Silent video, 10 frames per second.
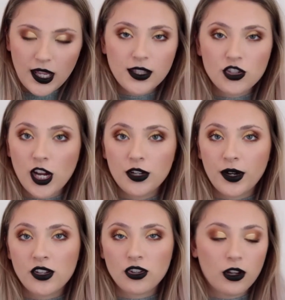Shade
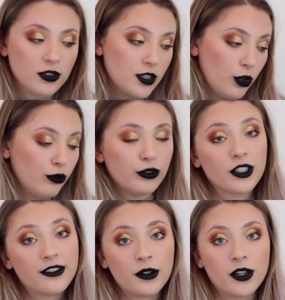range also for
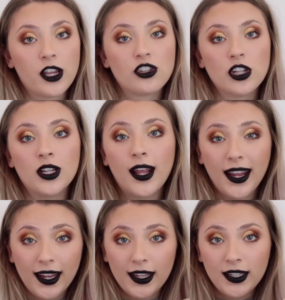the foundation
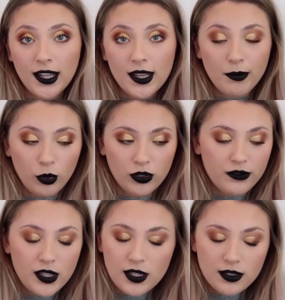and both
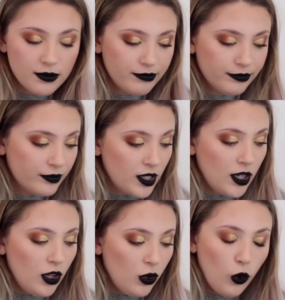of these.
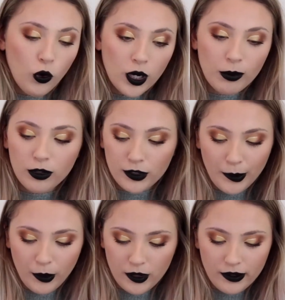Horrible for
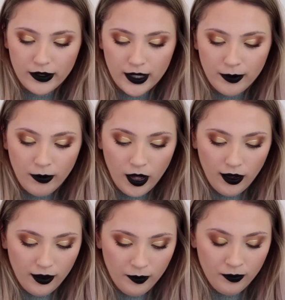both of
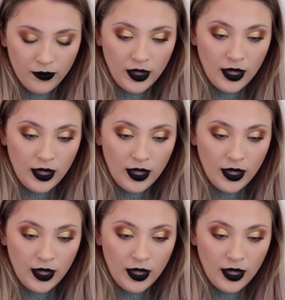them.